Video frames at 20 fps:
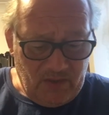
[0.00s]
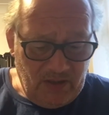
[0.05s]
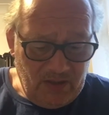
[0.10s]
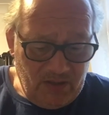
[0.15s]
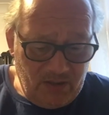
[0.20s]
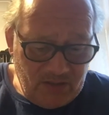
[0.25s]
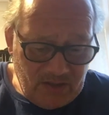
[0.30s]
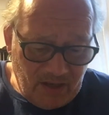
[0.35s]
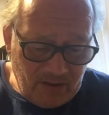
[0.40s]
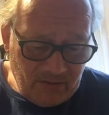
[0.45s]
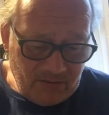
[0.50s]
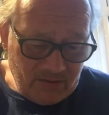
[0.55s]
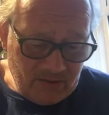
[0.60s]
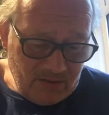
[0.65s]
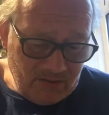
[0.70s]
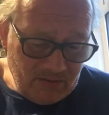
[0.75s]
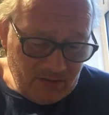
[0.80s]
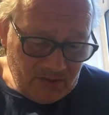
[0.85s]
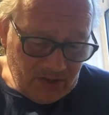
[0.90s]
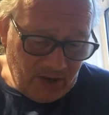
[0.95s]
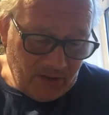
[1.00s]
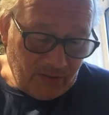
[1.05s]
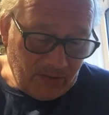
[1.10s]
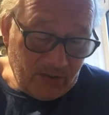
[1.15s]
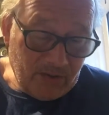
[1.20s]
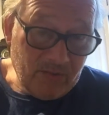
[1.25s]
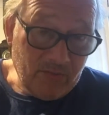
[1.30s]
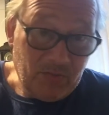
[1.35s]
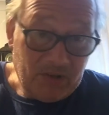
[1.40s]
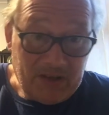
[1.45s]
You don't,
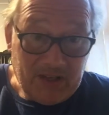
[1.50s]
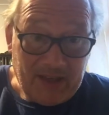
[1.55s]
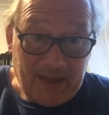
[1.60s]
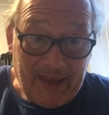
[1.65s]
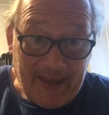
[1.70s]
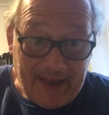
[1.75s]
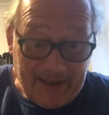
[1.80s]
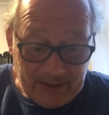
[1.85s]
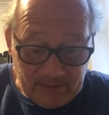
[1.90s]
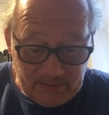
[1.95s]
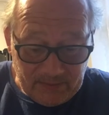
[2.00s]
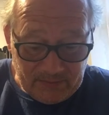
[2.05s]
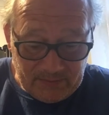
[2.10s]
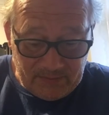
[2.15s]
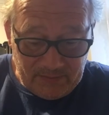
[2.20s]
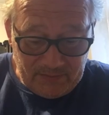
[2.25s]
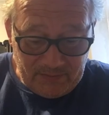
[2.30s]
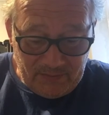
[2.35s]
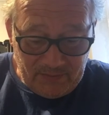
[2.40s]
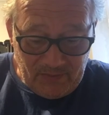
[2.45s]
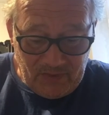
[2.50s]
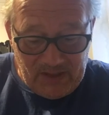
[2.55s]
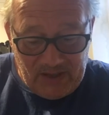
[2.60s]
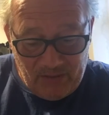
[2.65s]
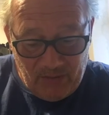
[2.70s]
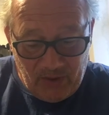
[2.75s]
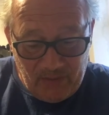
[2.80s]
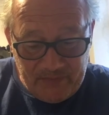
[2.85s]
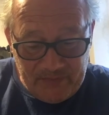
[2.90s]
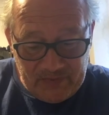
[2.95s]
joke, but you can.
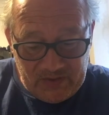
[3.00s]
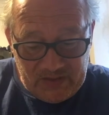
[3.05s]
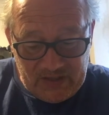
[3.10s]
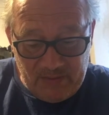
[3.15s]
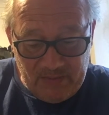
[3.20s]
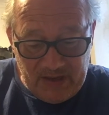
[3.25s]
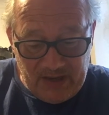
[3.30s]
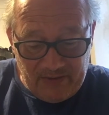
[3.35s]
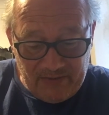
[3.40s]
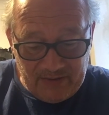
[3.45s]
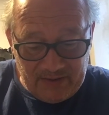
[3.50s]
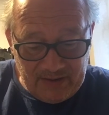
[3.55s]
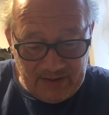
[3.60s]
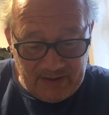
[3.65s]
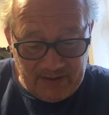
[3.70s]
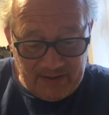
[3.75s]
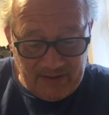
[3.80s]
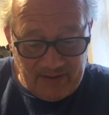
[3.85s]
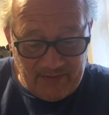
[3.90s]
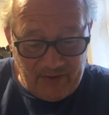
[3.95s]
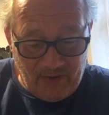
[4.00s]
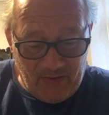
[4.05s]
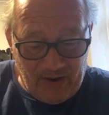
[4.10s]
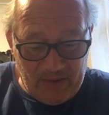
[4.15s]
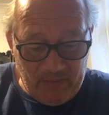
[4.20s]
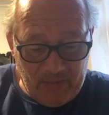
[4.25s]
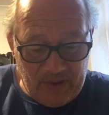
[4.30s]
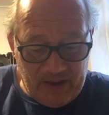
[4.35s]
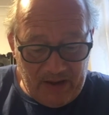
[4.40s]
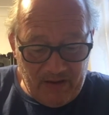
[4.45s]
Come on, tell me everything. I've a
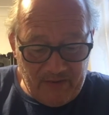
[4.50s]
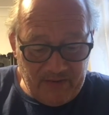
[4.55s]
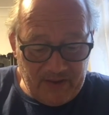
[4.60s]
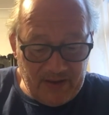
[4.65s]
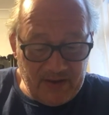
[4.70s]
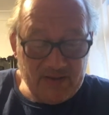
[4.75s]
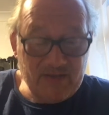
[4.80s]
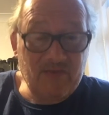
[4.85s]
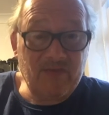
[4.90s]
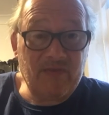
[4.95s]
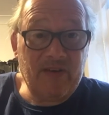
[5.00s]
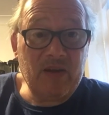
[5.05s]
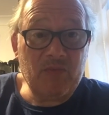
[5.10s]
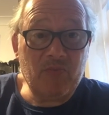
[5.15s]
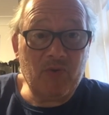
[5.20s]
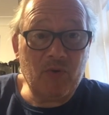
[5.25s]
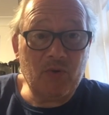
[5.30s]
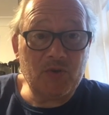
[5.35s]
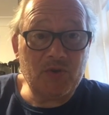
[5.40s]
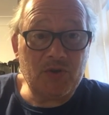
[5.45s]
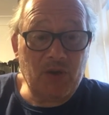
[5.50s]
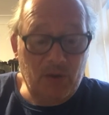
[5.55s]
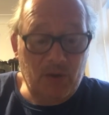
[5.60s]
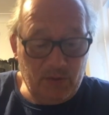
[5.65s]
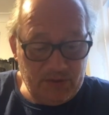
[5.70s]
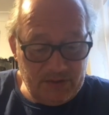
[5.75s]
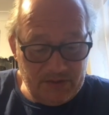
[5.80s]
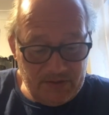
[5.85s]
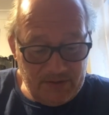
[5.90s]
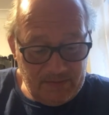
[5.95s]
great pair of ears and very broad
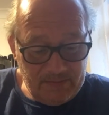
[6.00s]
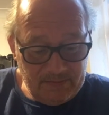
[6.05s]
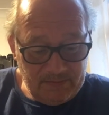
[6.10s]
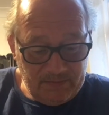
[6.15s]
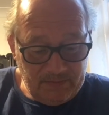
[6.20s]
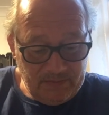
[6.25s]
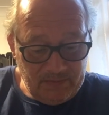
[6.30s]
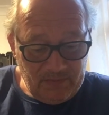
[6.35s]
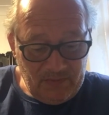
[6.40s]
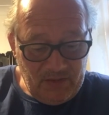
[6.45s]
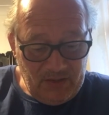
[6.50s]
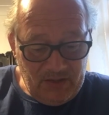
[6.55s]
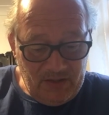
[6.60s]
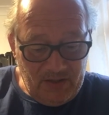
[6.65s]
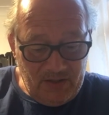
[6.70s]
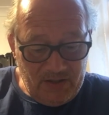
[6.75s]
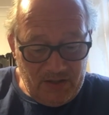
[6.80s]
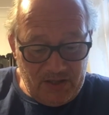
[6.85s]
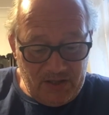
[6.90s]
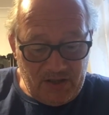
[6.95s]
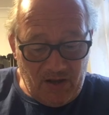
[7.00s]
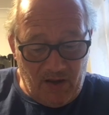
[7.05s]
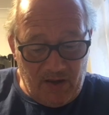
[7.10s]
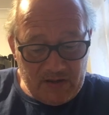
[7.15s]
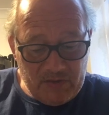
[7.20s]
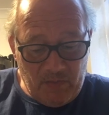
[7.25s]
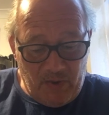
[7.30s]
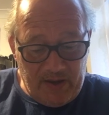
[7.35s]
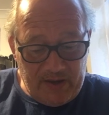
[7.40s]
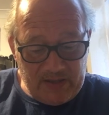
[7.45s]
shoulders. She
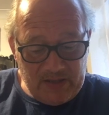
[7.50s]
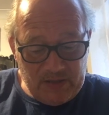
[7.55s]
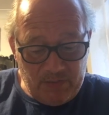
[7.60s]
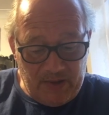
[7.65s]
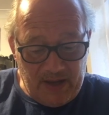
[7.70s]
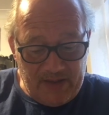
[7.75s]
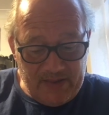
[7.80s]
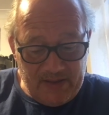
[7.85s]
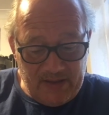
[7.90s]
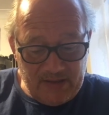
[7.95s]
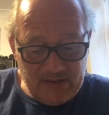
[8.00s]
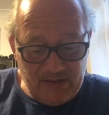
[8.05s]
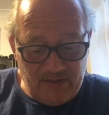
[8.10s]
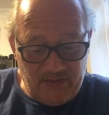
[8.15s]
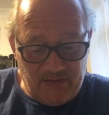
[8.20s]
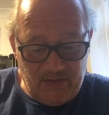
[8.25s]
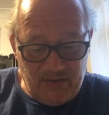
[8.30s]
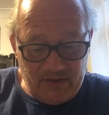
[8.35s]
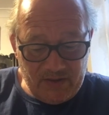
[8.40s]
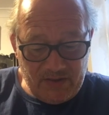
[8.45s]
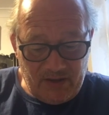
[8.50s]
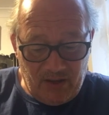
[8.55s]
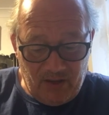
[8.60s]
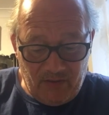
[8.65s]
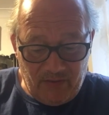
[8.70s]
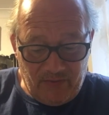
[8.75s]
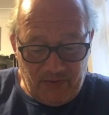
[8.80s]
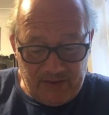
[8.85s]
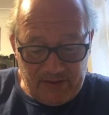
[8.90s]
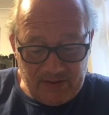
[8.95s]
starts by explaining it's her first
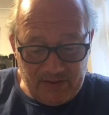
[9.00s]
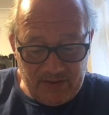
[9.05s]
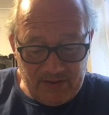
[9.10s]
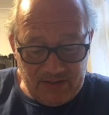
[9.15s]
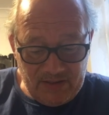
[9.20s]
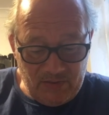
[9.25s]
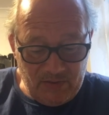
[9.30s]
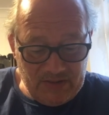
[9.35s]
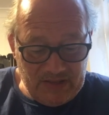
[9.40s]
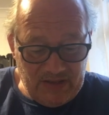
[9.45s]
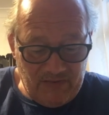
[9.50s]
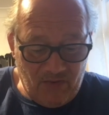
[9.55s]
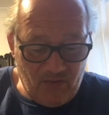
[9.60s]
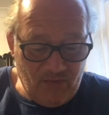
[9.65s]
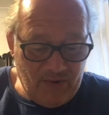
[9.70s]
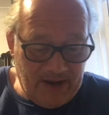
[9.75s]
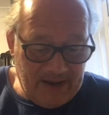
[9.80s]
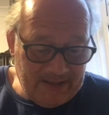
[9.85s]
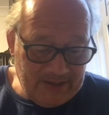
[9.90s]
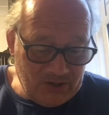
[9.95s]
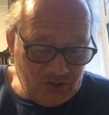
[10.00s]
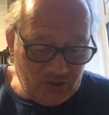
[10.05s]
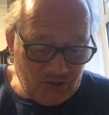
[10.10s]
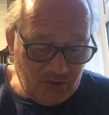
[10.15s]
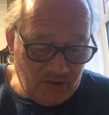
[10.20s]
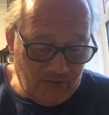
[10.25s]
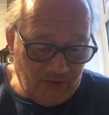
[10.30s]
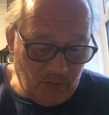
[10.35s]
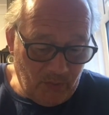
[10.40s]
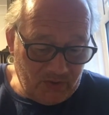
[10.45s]
girlfriend, and she was never really
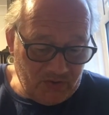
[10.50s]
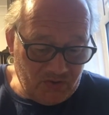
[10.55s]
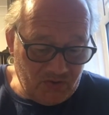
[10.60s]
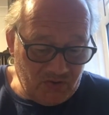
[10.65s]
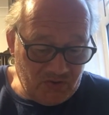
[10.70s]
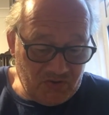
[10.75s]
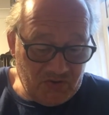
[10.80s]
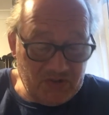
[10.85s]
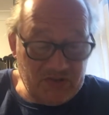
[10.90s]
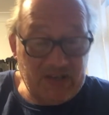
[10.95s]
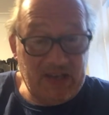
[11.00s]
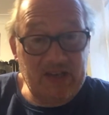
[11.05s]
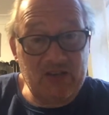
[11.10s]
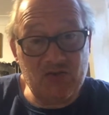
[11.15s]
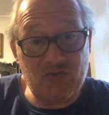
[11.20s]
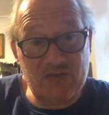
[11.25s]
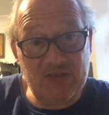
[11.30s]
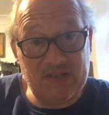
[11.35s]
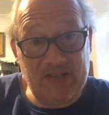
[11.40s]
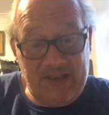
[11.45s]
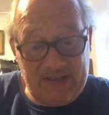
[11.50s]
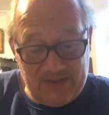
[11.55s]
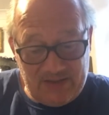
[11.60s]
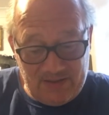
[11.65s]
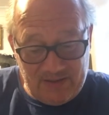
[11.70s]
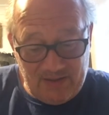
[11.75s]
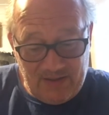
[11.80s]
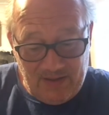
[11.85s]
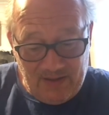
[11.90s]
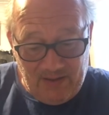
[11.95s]
sure if it wasn't just a dangerous
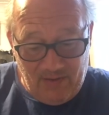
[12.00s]
lesson